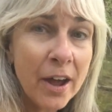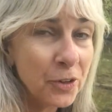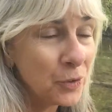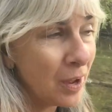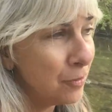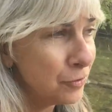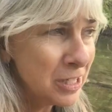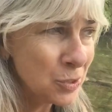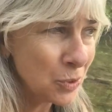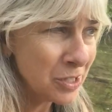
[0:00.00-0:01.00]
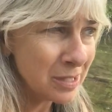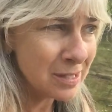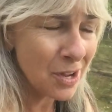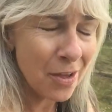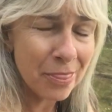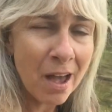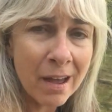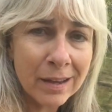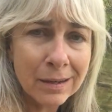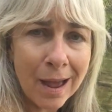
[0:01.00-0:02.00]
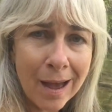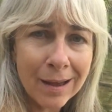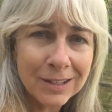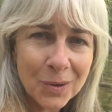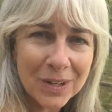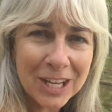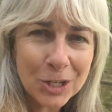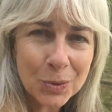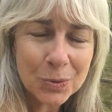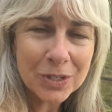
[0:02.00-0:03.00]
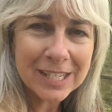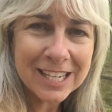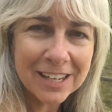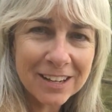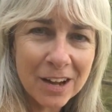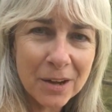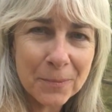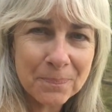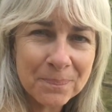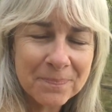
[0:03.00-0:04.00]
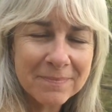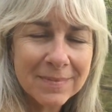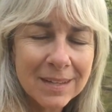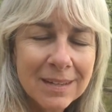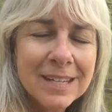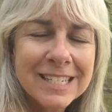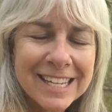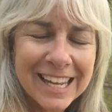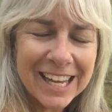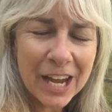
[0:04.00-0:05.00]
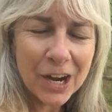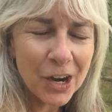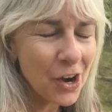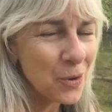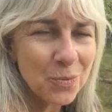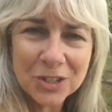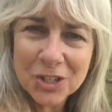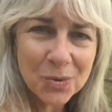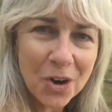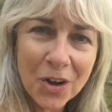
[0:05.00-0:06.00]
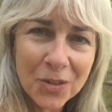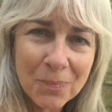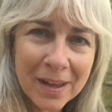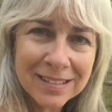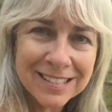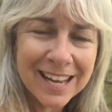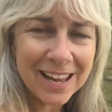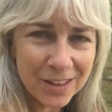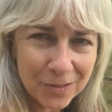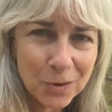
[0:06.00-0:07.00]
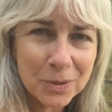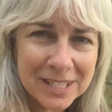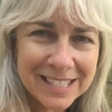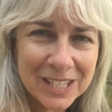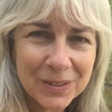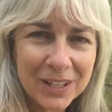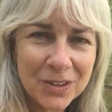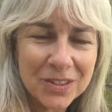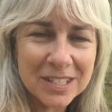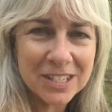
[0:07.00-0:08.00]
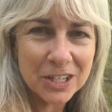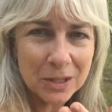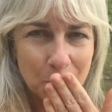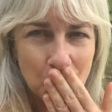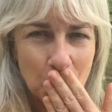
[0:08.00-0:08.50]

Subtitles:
I also have resources online at yoginos.com. Take care. I wish you all the best, and I look forward to seeing you later this year.